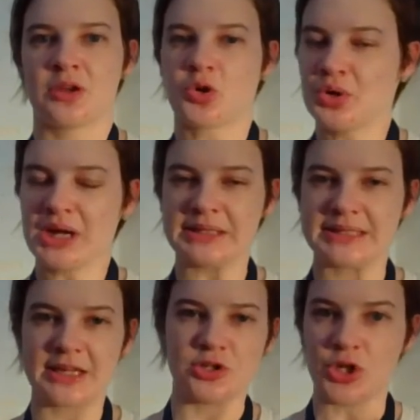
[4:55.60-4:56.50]
Creon
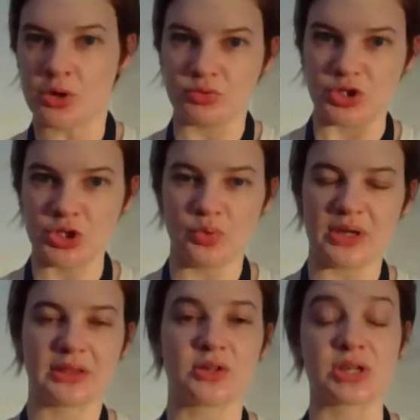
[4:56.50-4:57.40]
said, don't do
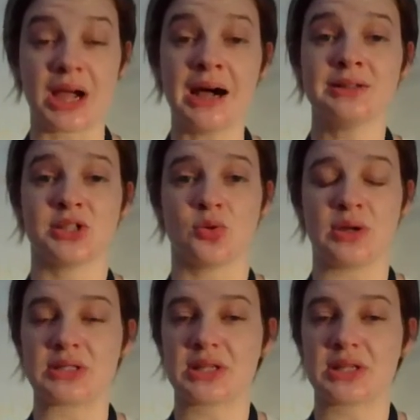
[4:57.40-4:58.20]
it, there's a consequence.